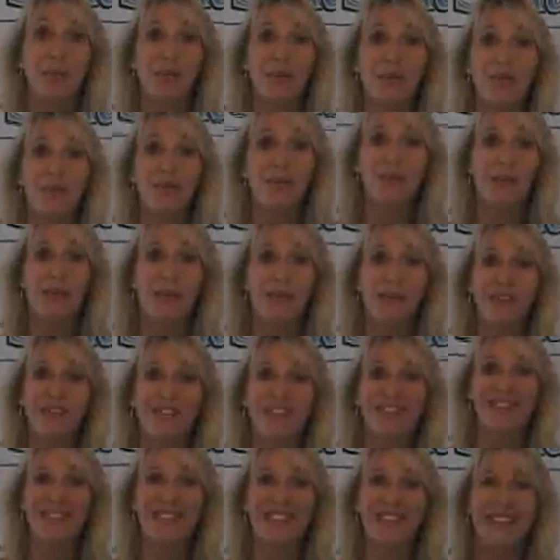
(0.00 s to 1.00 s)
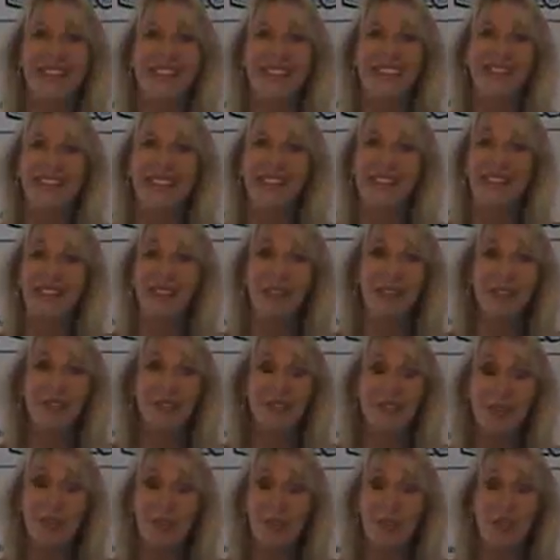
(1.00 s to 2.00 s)
those benefits. Thank you
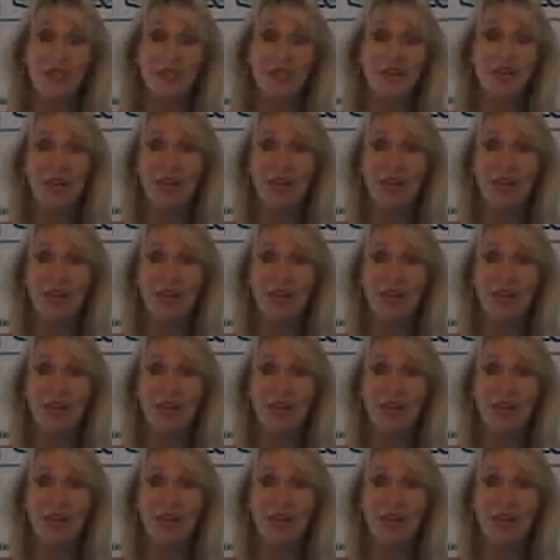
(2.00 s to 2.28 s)
so much for